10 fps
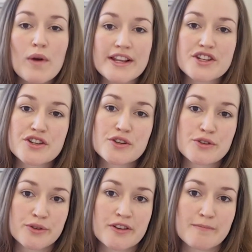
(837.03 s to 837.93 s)
which
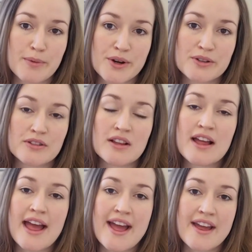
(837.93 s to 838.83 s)
sort of
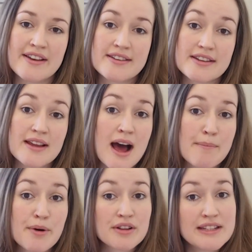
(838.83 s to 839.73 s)
bottle and
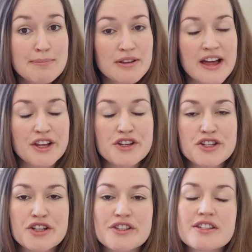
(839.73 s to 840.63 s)
bottle nipple that you
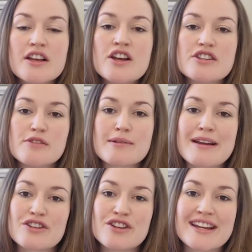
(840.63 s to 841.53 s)
choose. So you want
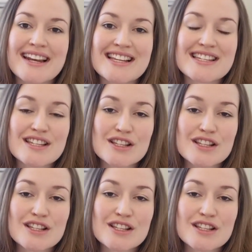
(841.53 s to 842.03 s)
to make sure you get a